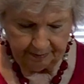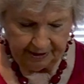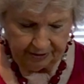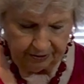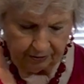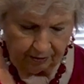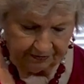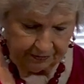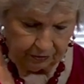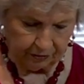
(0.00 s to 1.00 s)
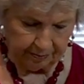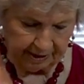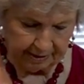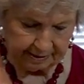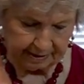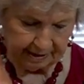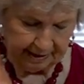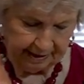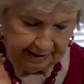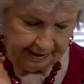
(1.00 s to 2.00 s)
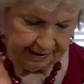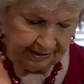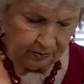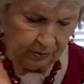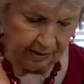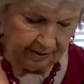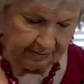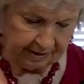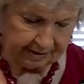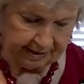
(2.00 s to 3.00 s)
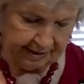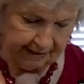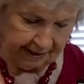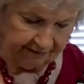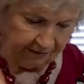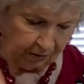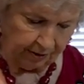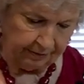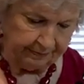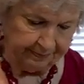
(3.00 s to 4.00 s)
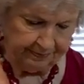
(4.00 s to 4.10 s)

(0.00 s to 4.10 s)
the menu off to them because neither one of them could see that far.